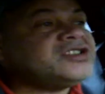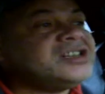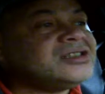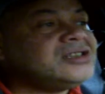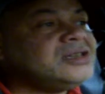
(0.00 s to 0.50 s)

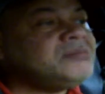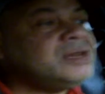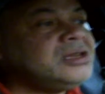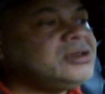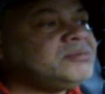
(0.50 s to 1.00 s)
16
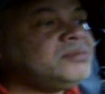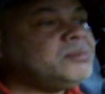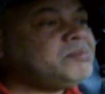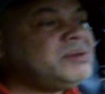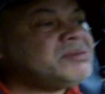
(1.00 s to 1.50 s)
million
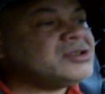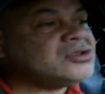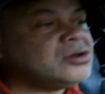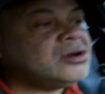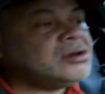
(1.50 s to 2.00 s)
people
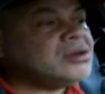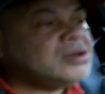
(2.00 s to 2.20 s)
saw